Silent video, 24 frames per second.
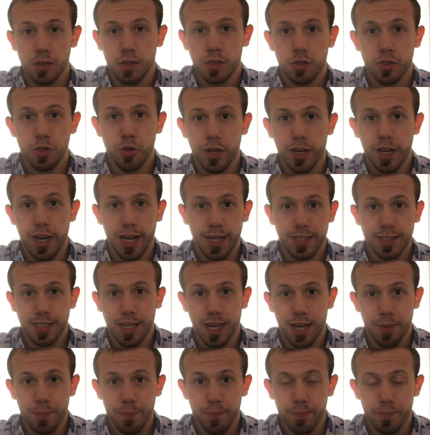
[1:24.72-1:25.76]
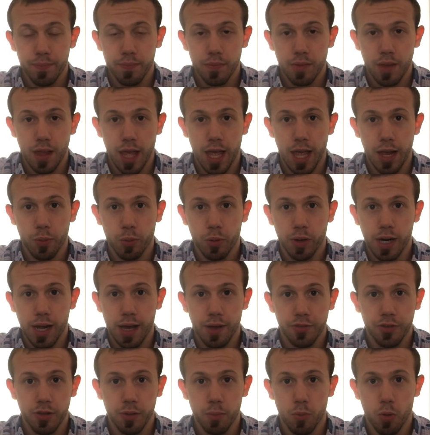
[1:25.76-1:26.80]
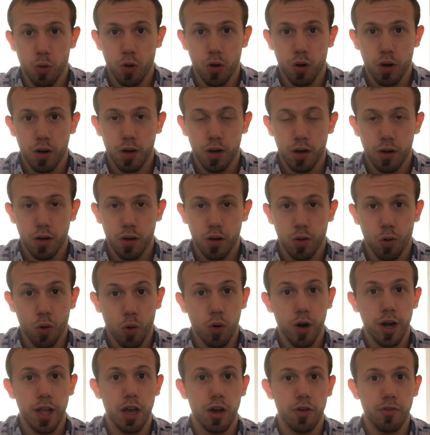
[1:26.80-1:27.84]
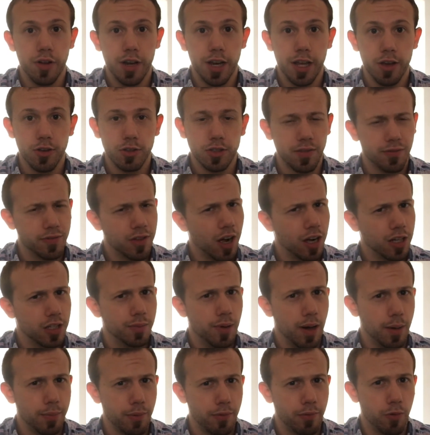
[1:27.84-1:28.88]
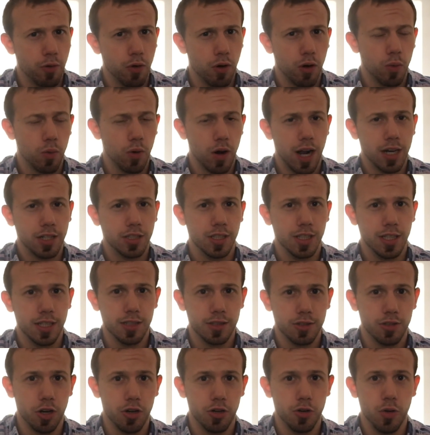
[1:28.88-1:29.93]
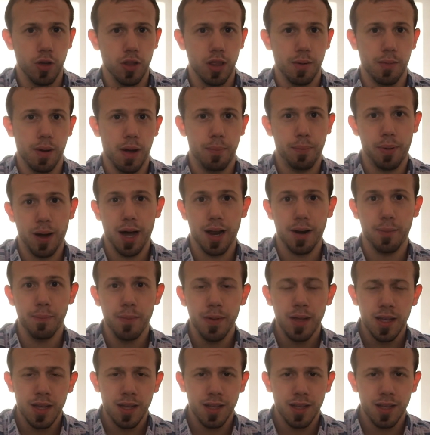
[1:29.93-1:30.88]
Tune in next time and we're gonna have some more Oreo videos I've talked about before. We're actually gonna start doing them. I bought them.